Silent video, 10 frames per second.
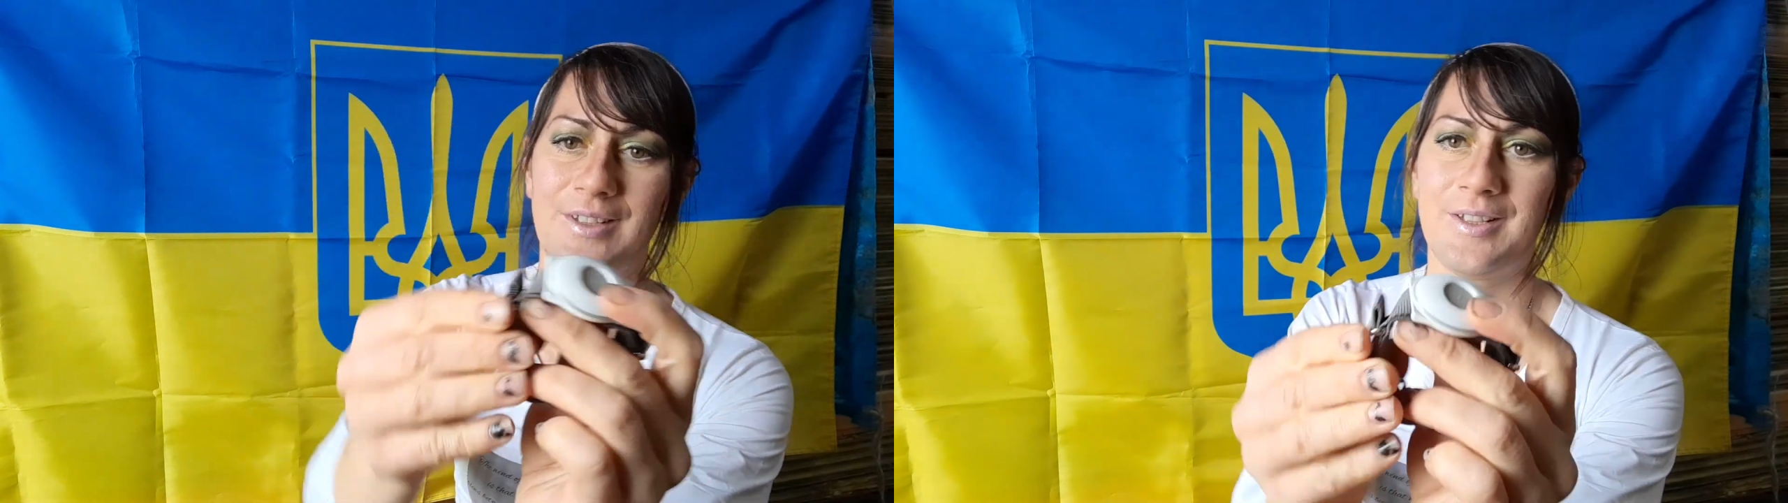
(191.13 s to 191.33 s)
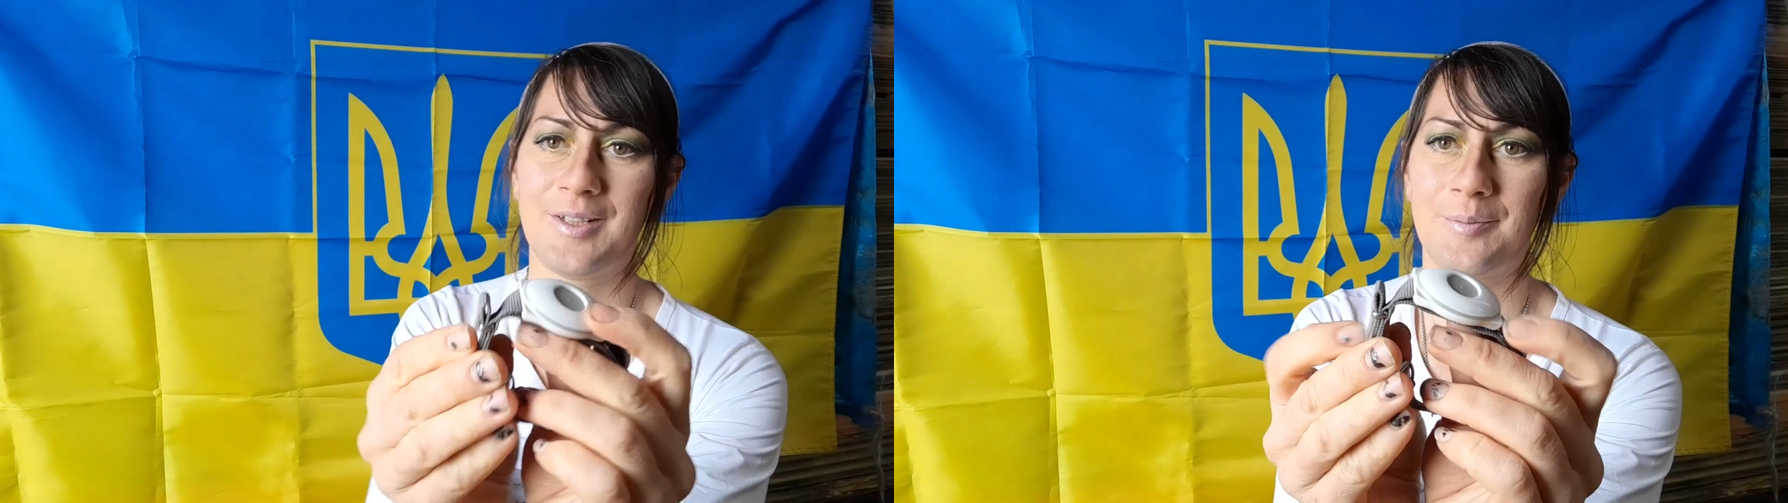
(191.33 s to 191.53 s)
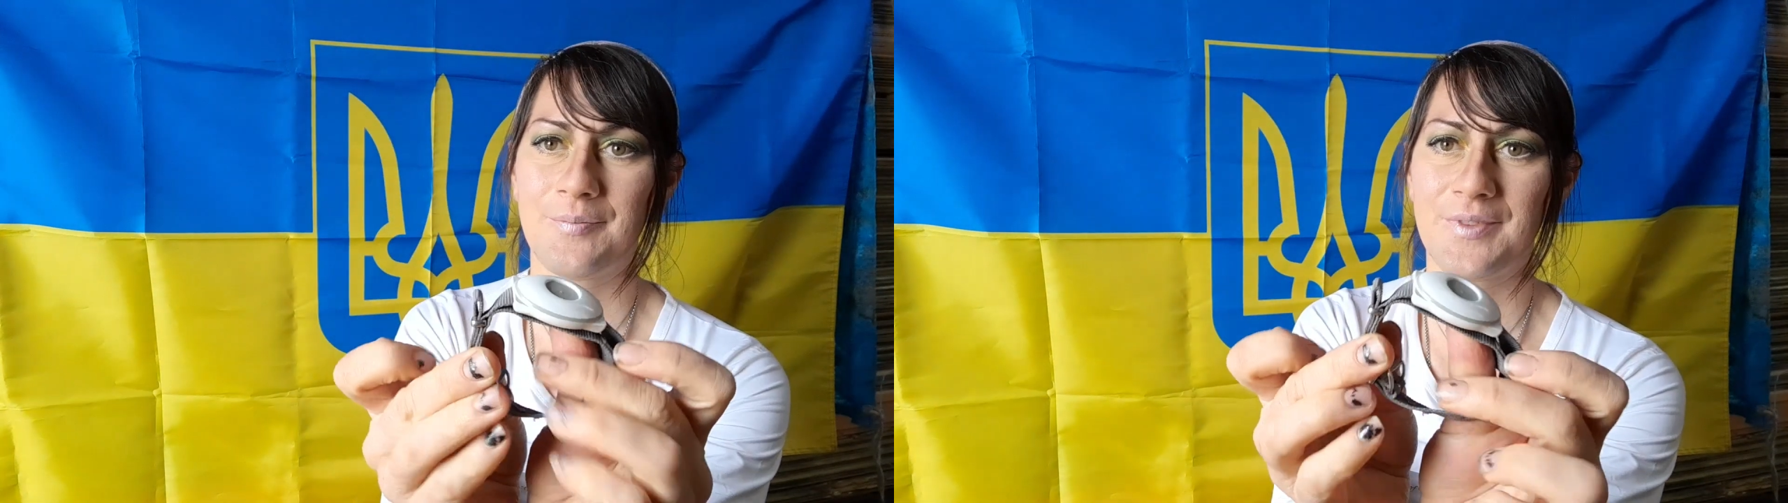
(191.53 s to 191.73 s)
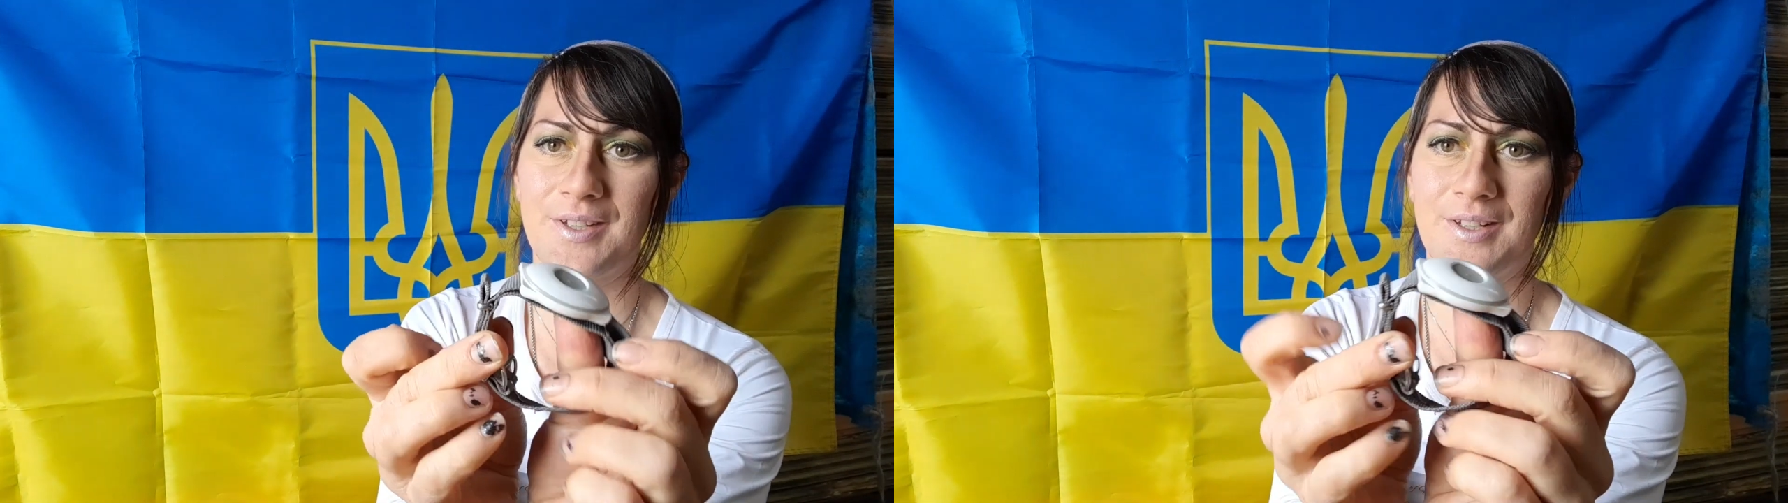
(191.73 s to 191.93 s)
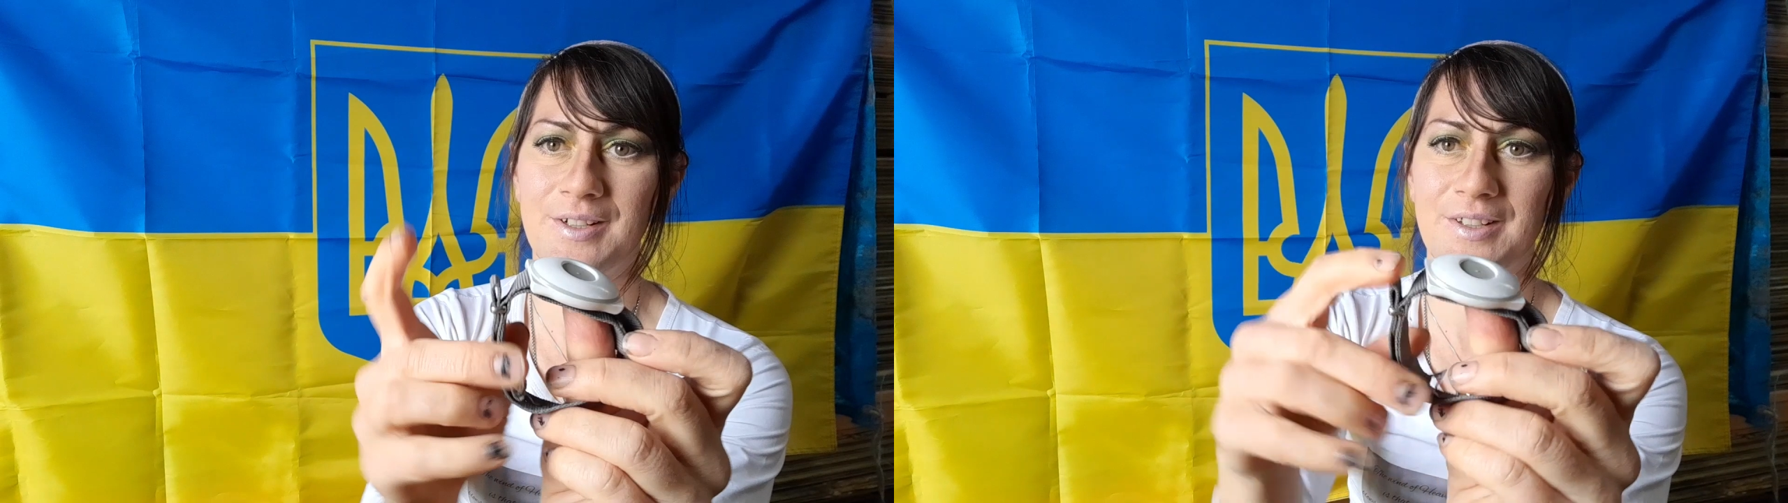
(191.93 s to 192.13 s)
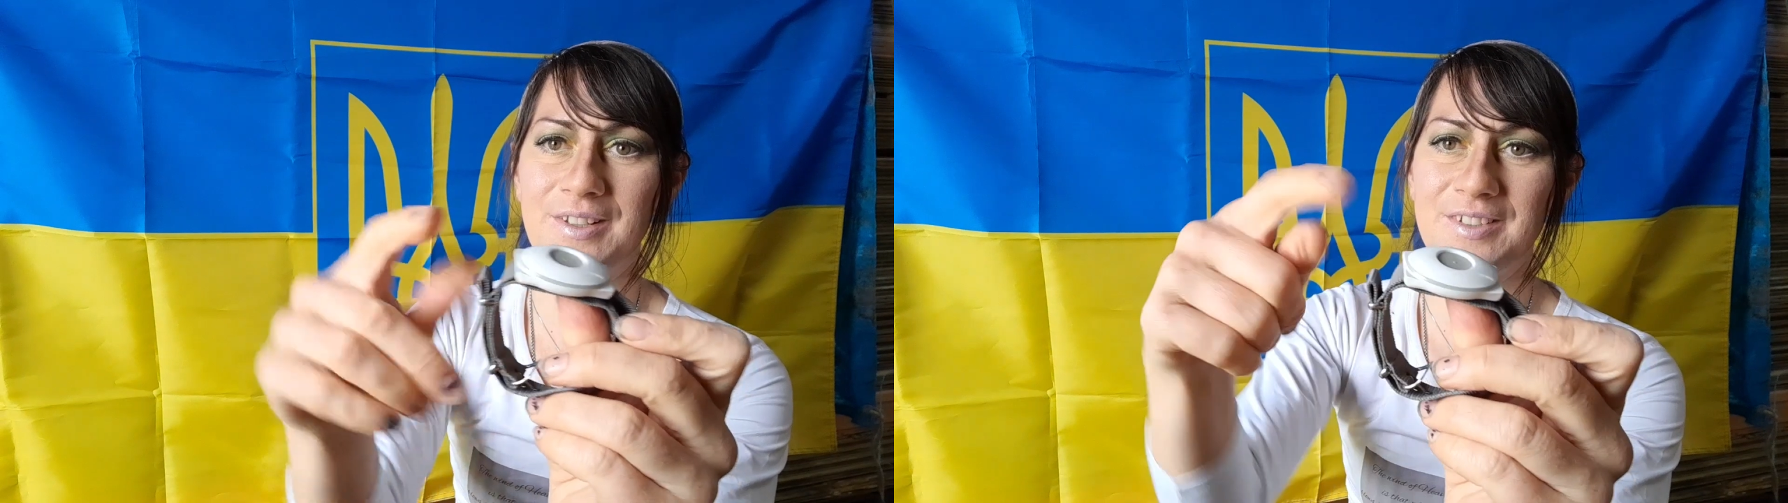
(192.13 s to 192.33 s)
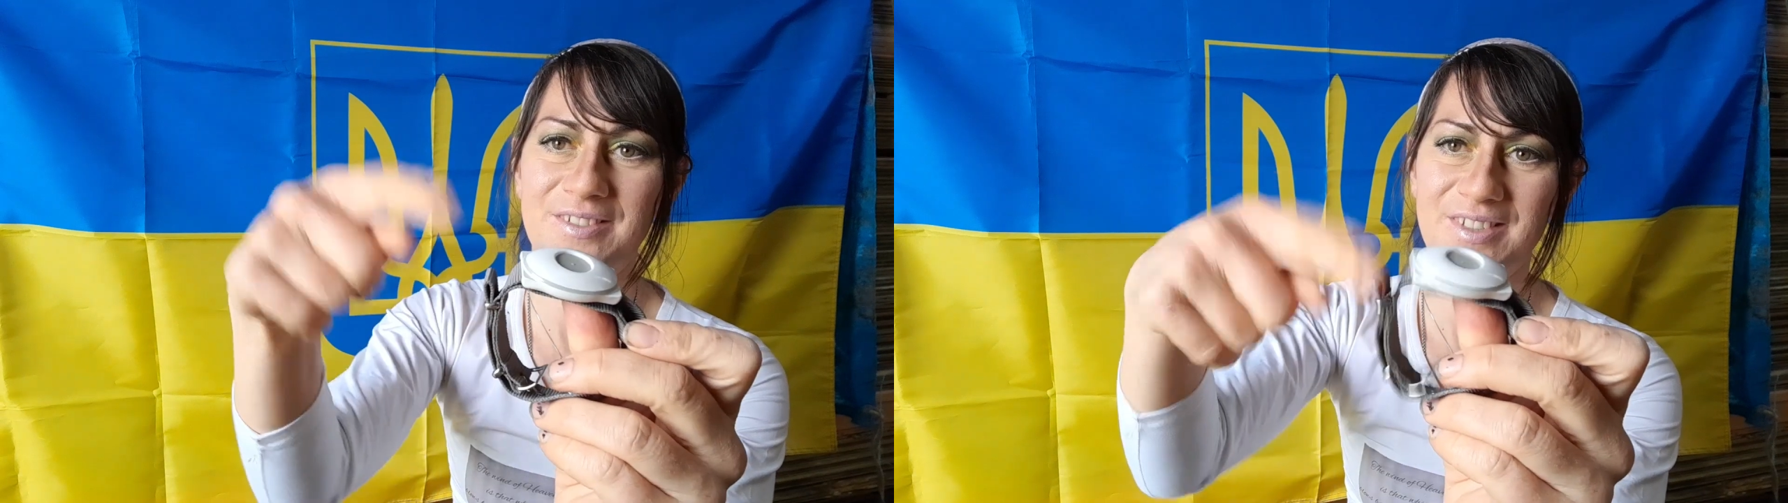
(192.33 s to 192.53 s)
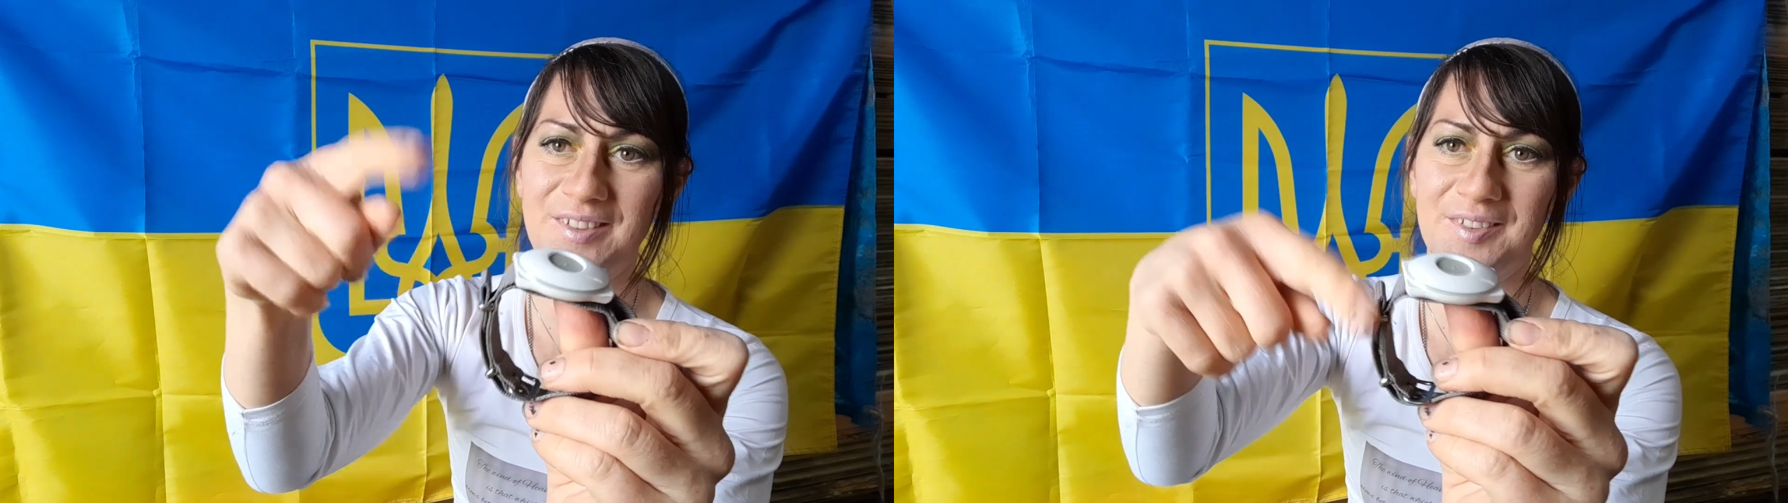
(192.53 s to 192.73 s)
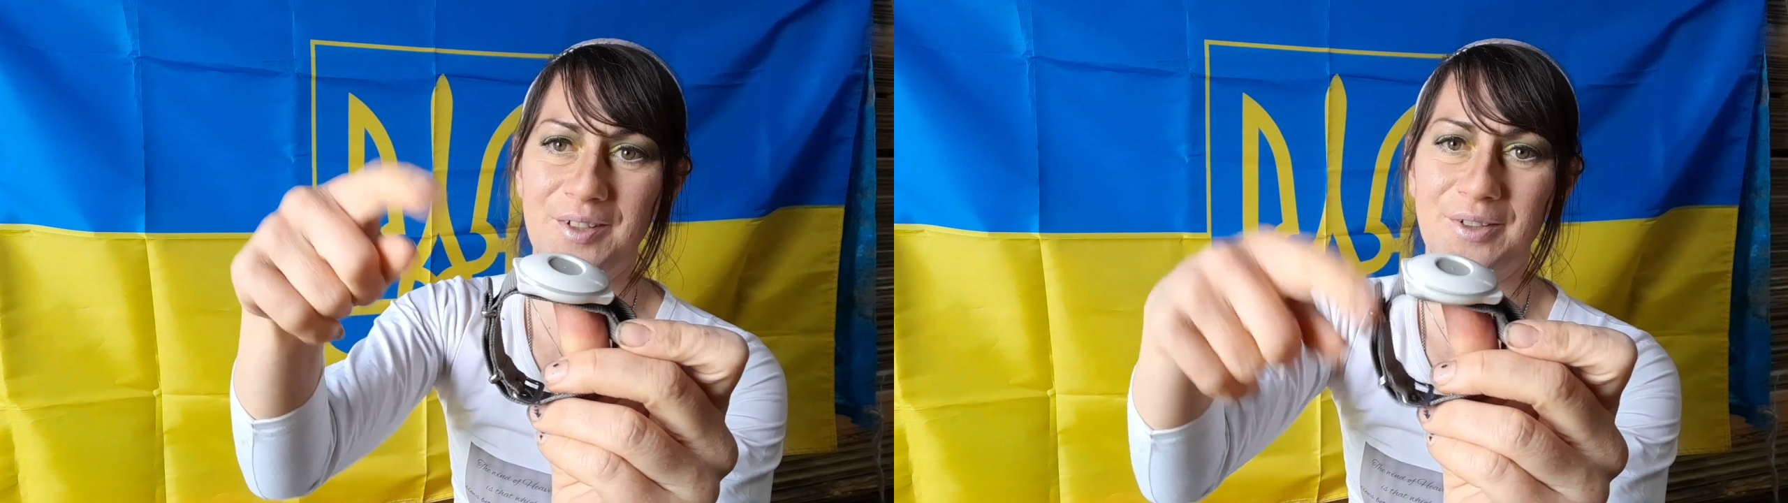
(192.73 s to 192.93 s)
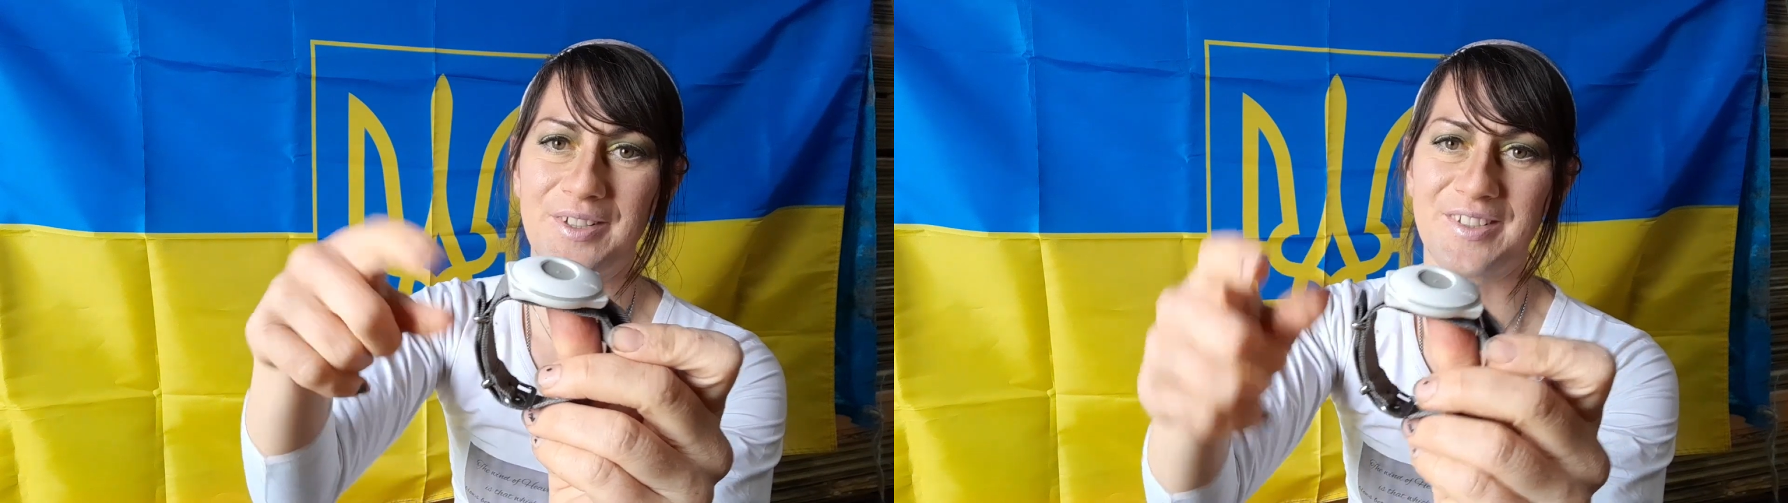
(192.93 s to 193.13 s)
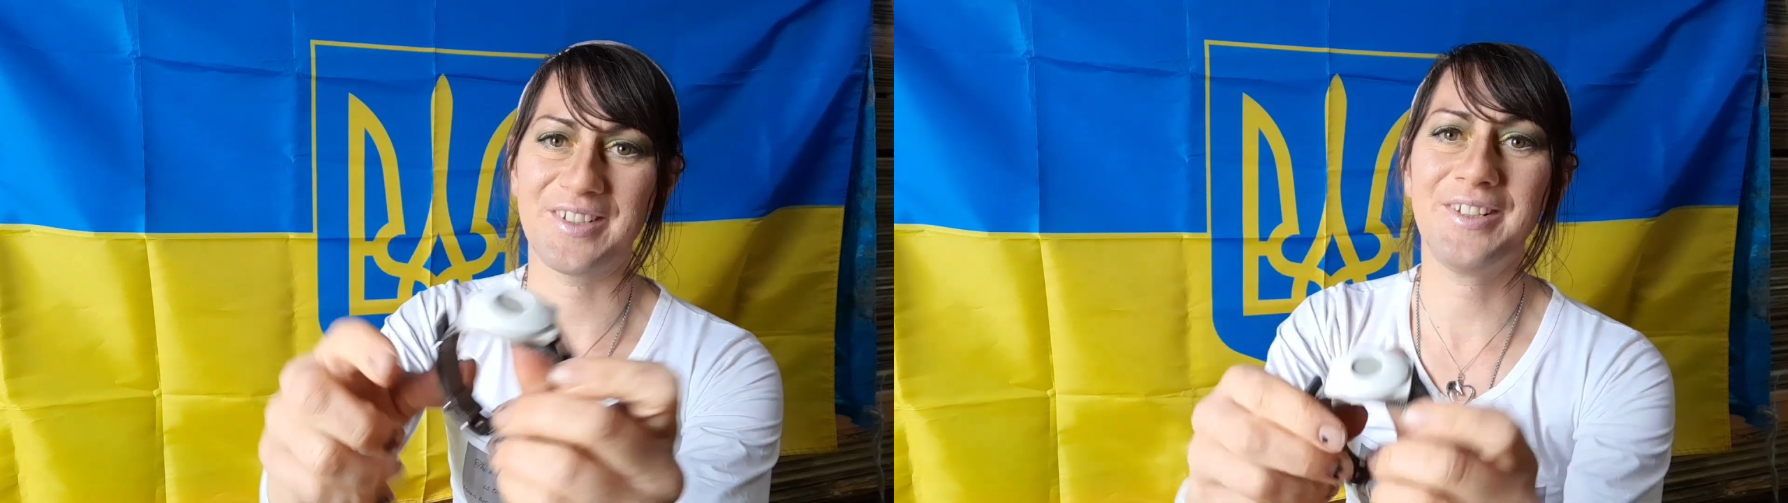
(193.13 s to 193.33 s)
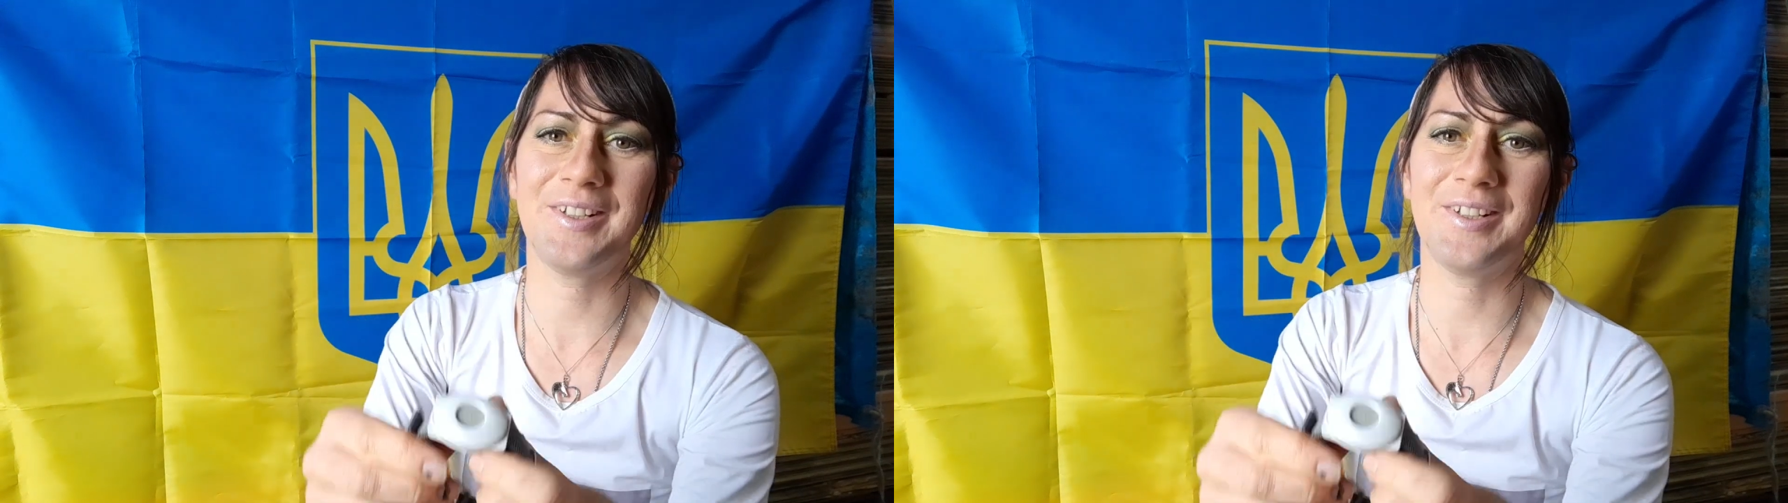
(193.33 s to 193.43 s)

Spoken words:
And it does go under.